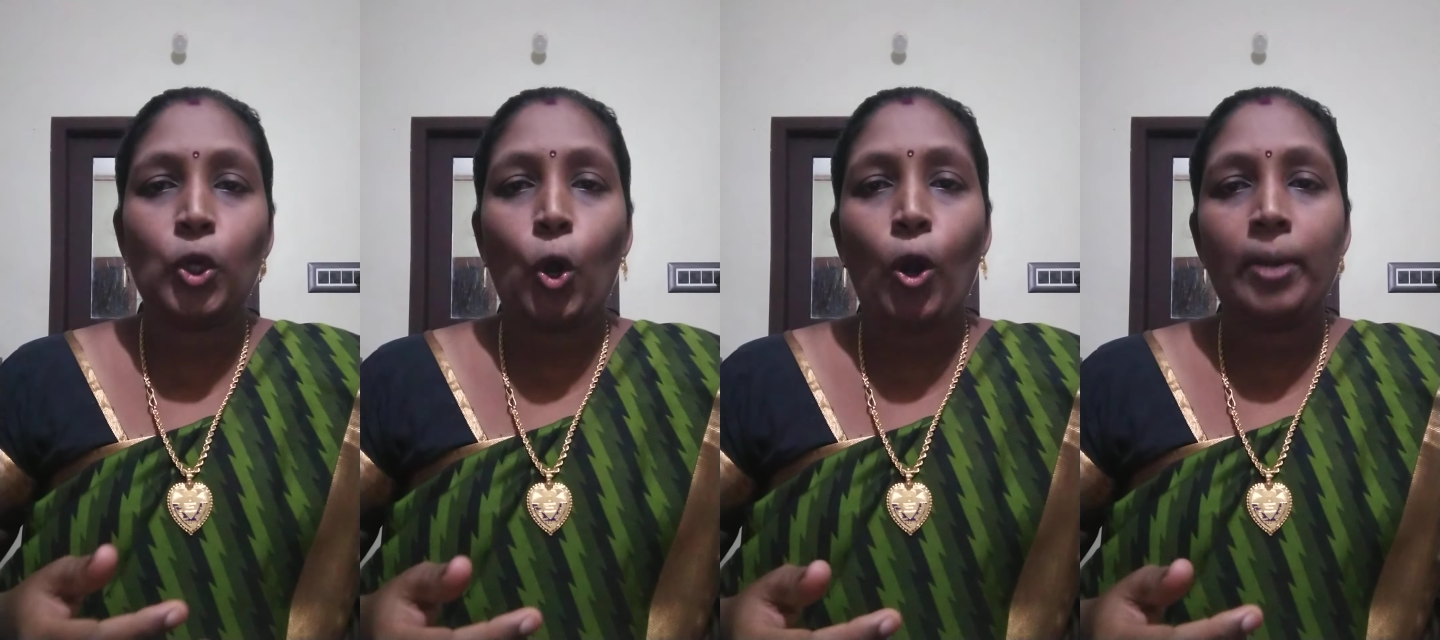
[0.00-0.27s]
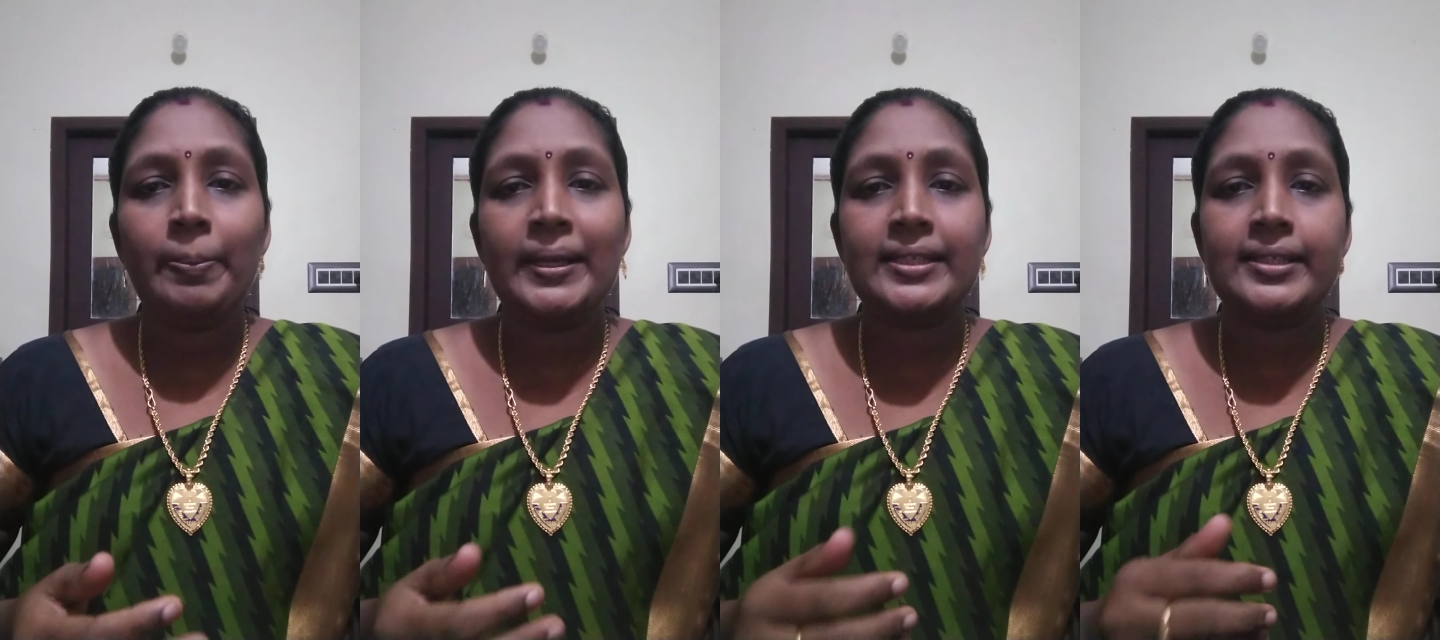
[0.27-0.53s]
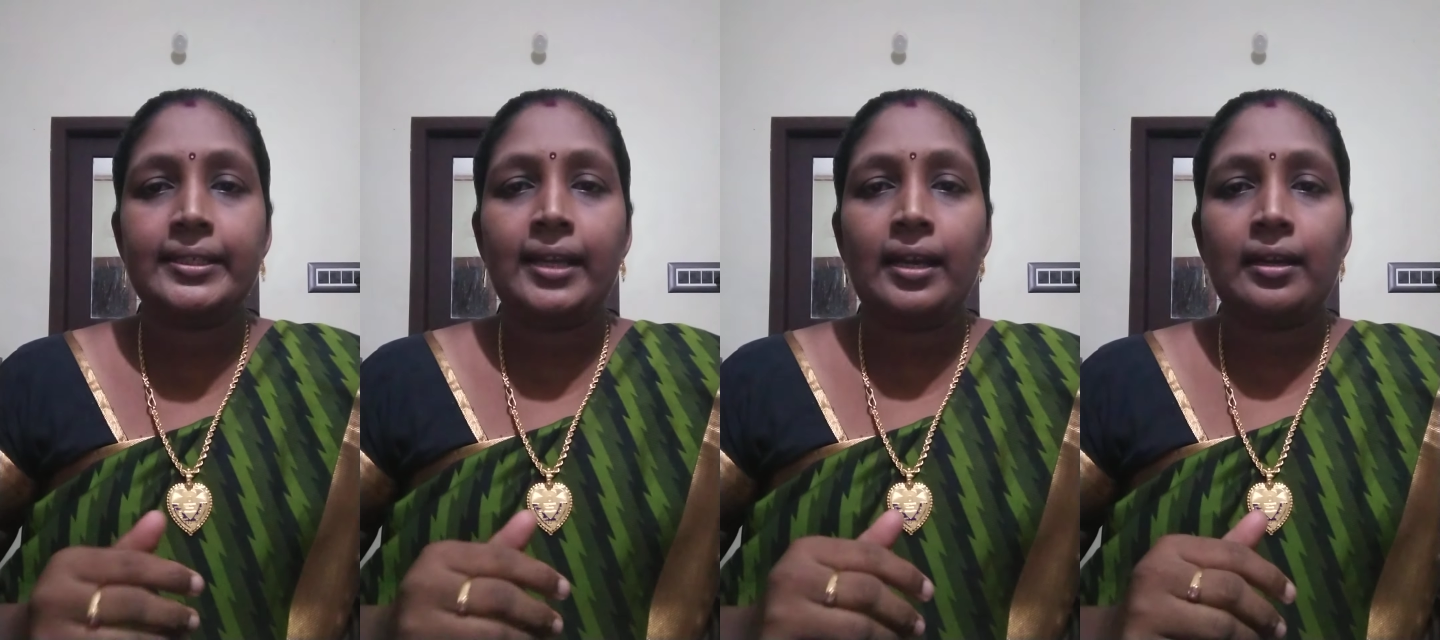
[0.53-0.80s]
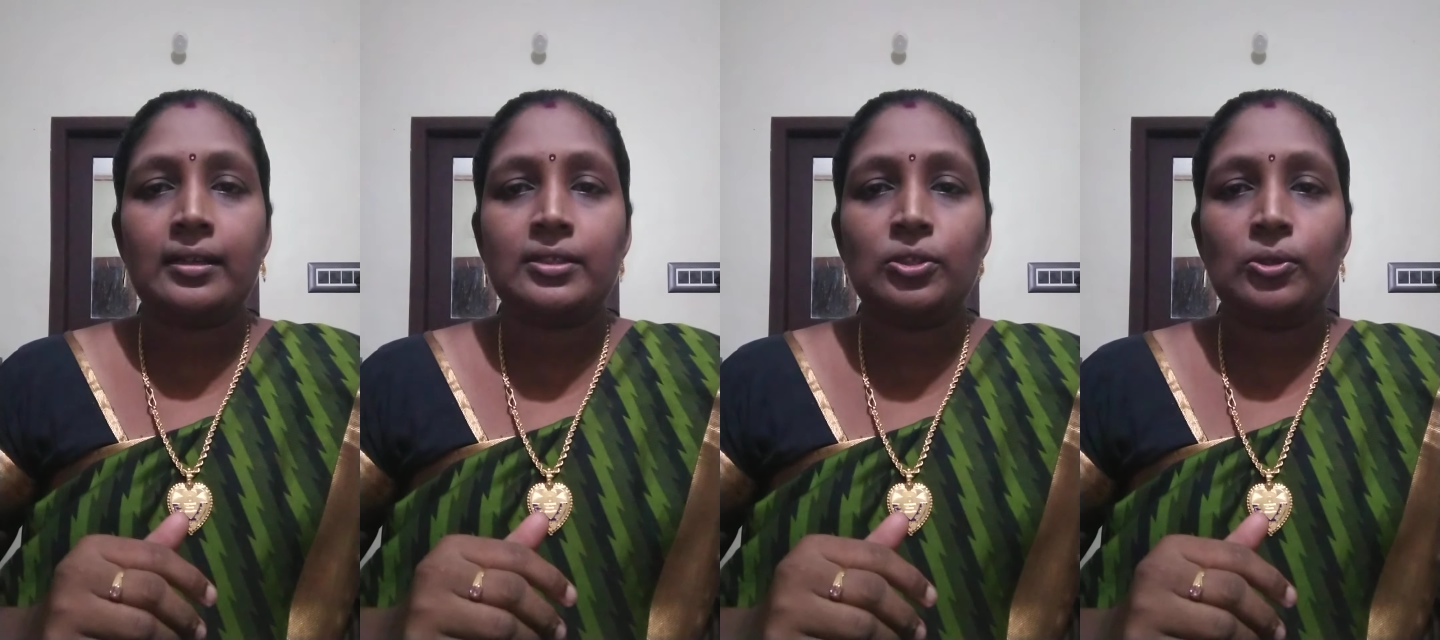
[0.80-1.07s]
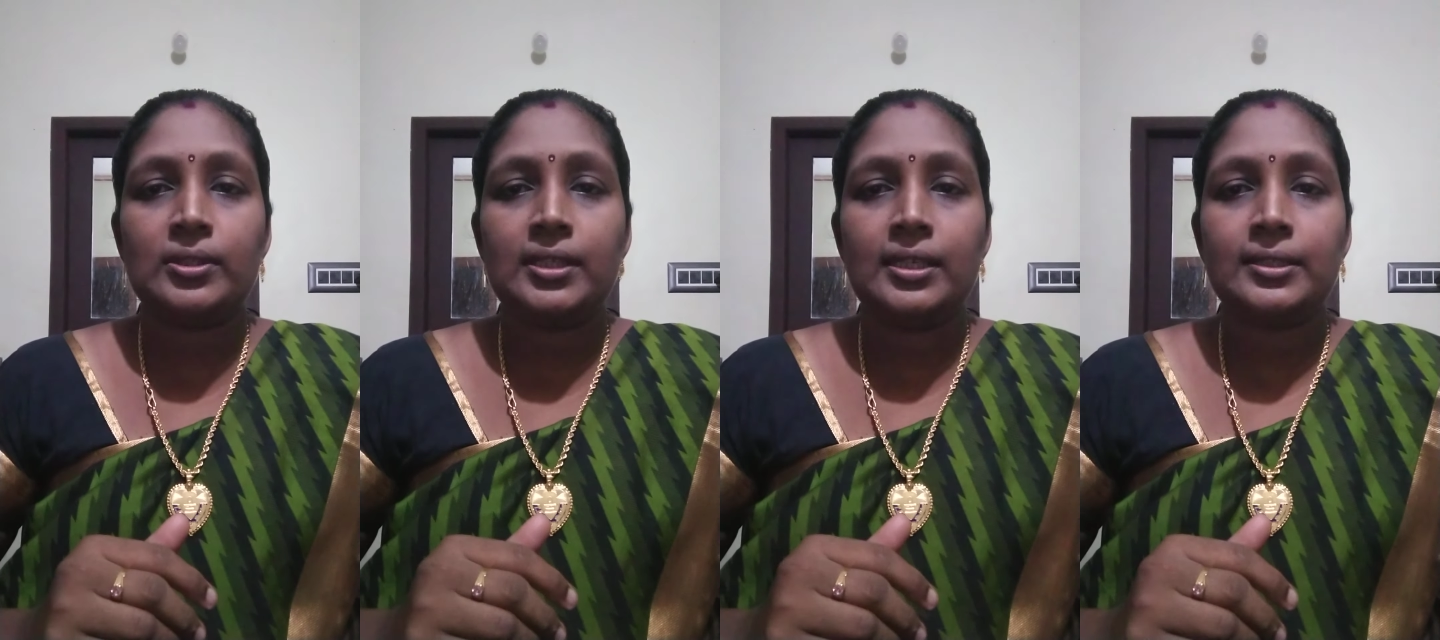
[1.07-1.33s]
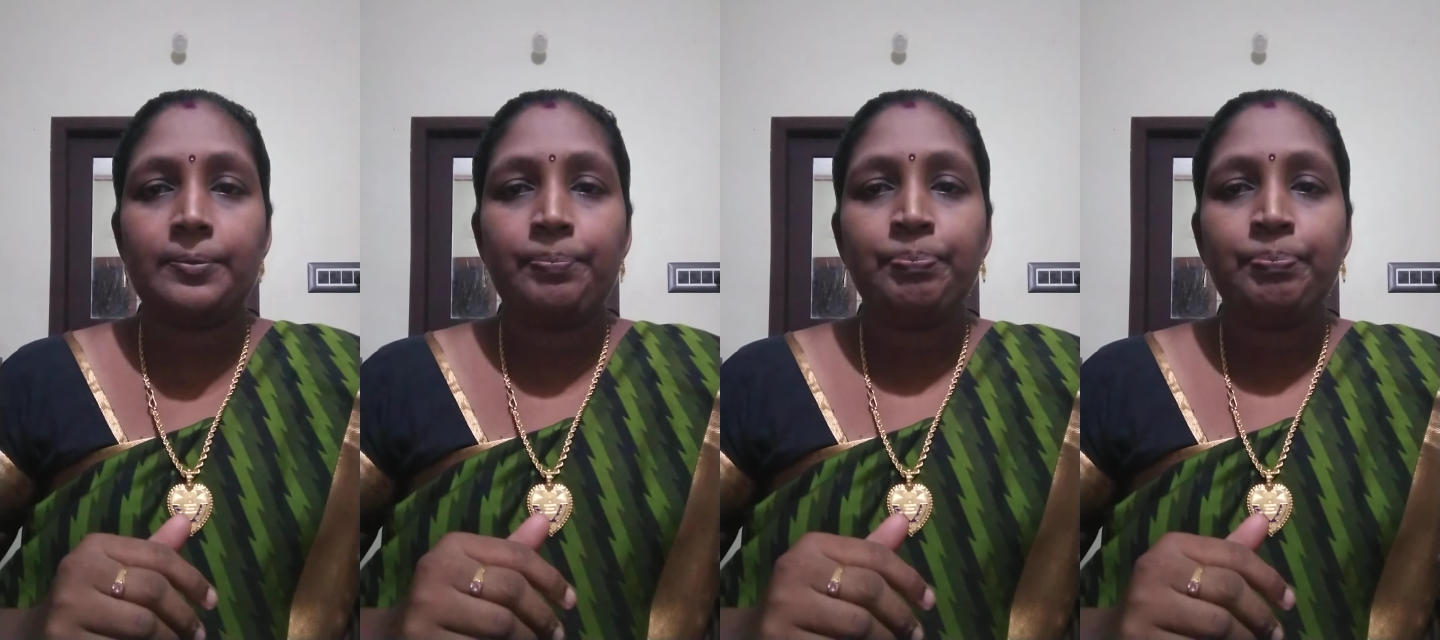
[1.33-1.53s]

non-material resources